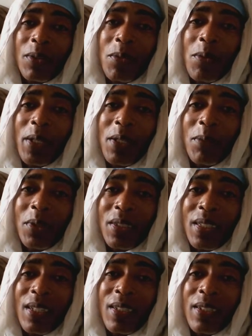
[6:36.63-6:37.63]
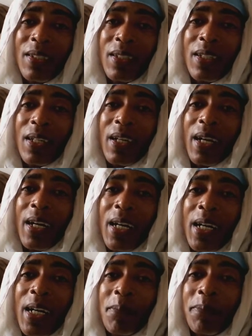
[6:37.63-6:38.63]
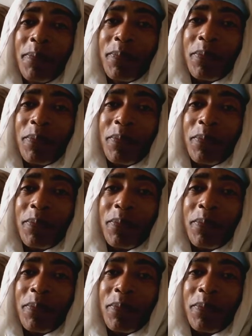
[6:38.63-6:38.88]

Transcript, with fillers: When he was killed, um,